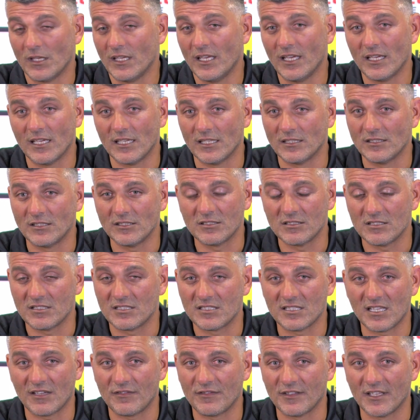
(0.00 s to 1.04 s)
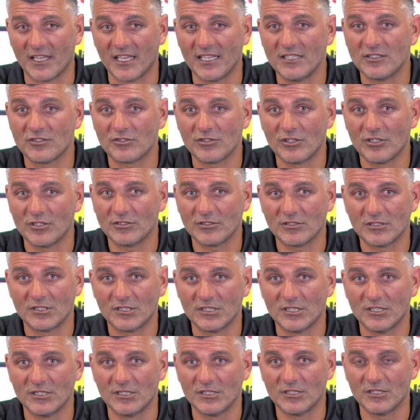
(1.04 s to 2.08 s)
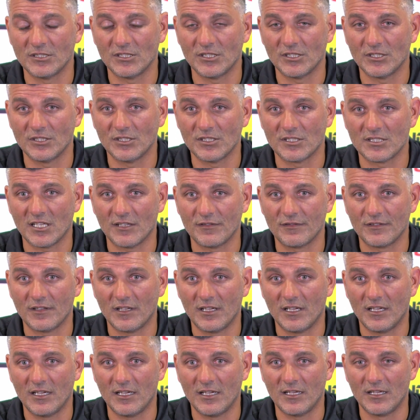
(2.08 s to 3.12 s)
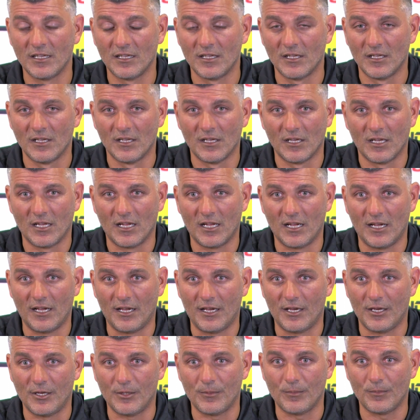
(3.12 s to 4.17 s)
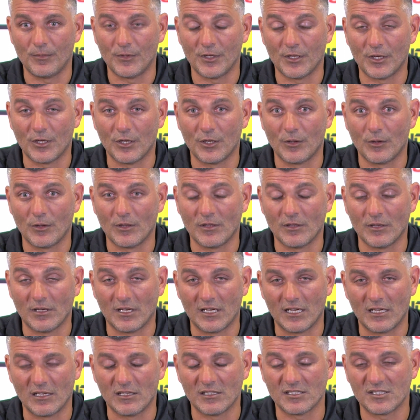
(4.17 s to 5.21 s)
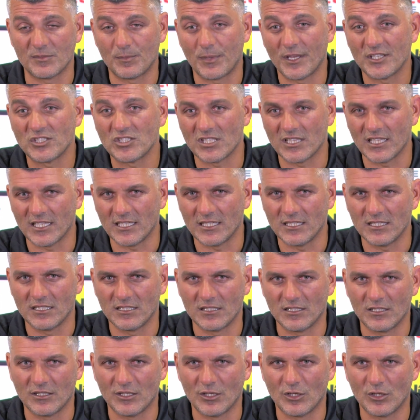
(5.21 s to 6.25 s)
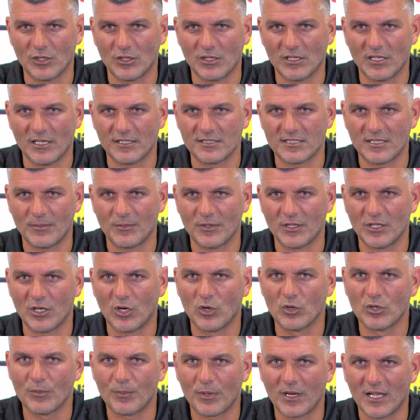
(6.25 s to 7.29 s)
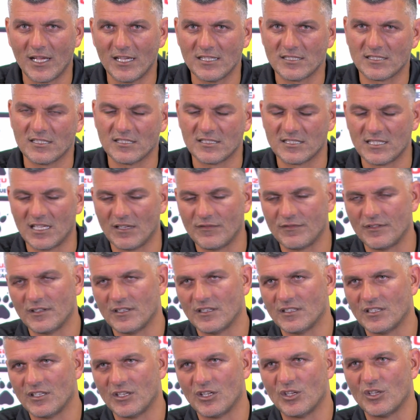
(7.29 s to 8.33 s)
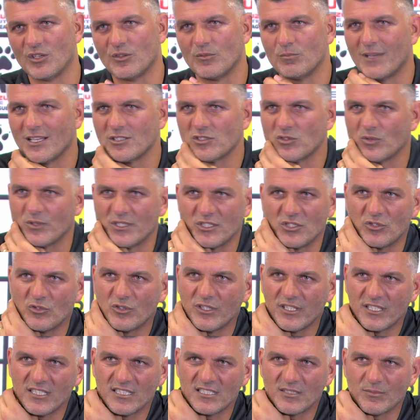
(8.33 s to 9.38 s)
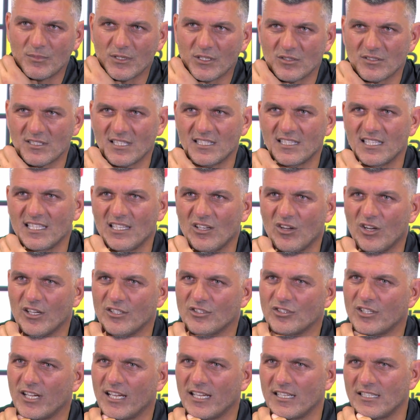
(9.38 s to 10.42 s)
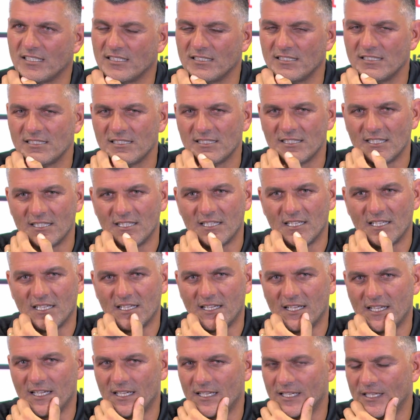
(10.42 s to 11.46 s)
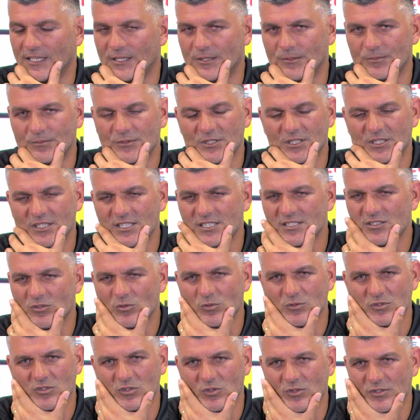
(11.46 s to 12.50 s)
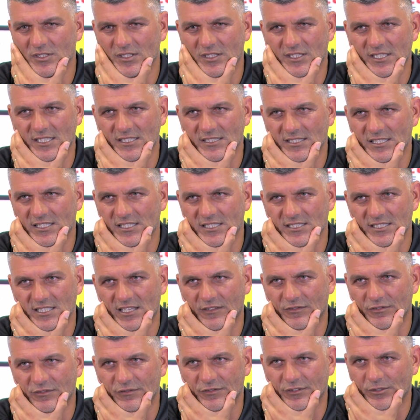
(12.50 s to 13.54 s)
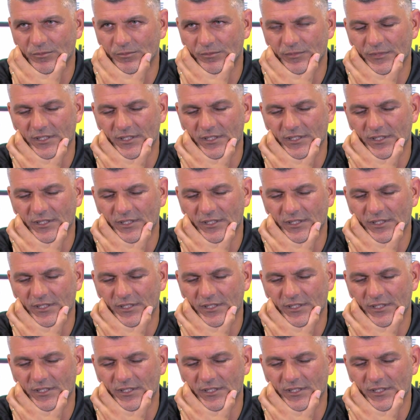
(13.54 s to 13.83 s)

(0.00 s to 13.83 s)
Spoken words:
Yeah, you just suffer heat stroke. You suffer, you know, especially, you know, some of the older players can suffer, you know, muscle injuries because they're dehydrated. You know, there's all sorts of things that you suffer from